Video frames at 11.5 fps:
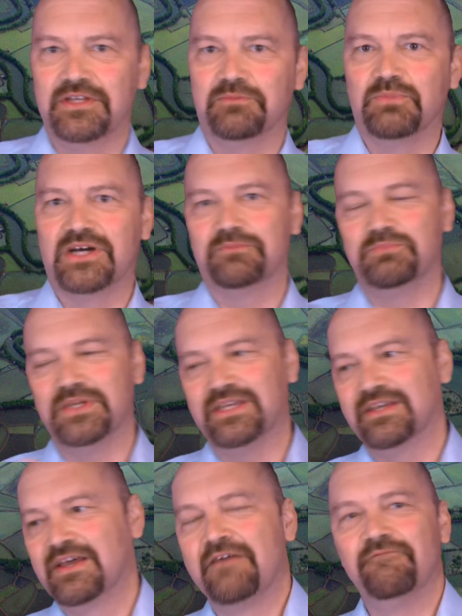it might be
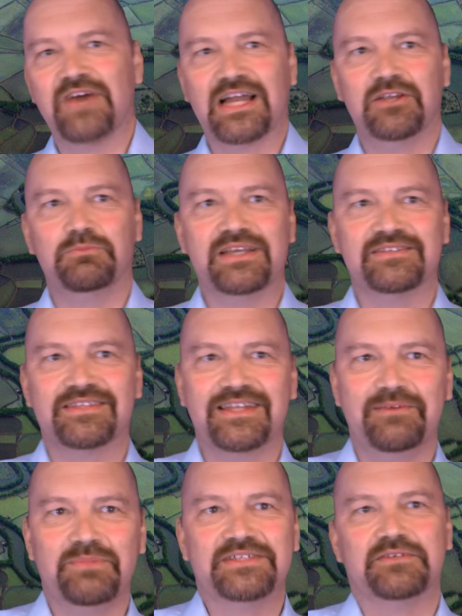value-based
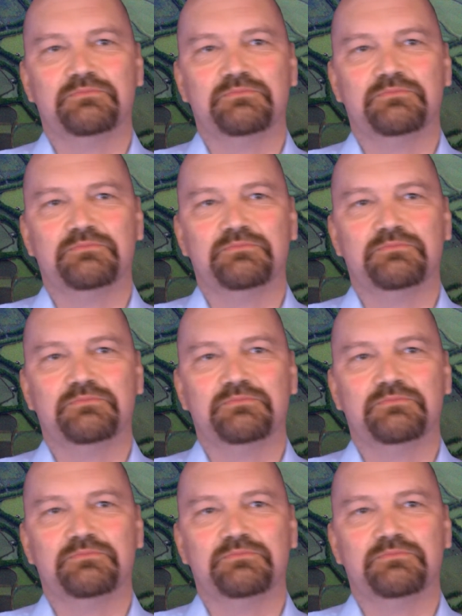limits, it